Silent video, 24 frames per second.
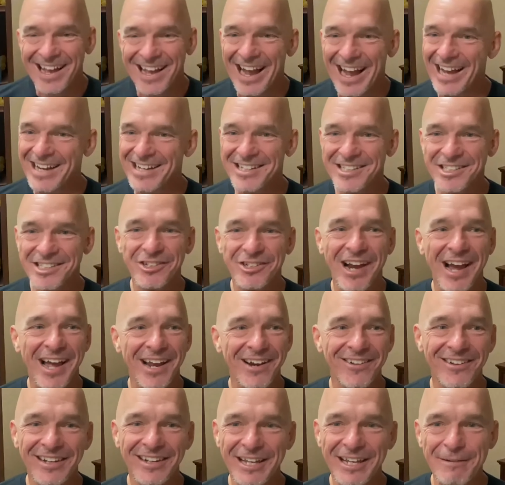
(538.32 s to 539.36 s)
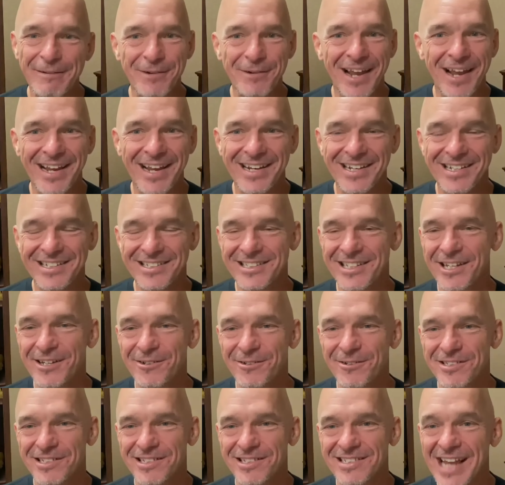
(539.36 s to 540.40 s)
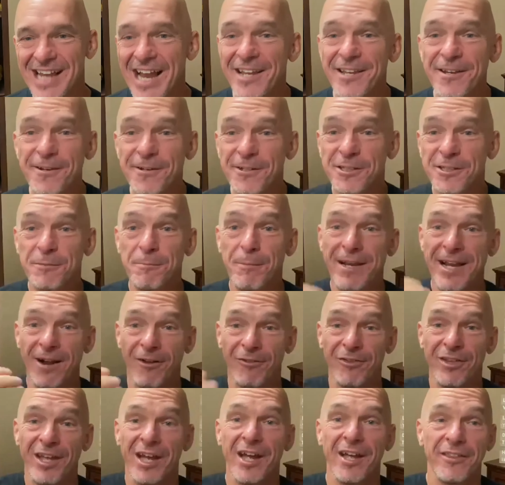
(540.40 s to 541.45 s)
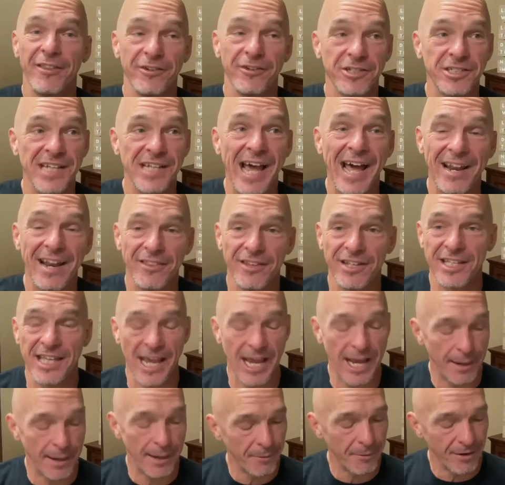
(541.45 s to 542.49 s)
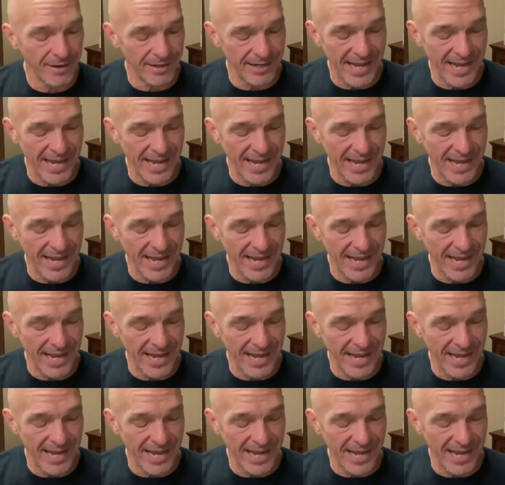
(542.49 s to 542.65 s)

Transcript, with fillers: I just try to eliminate excuses. I used to be on the other side of the camera,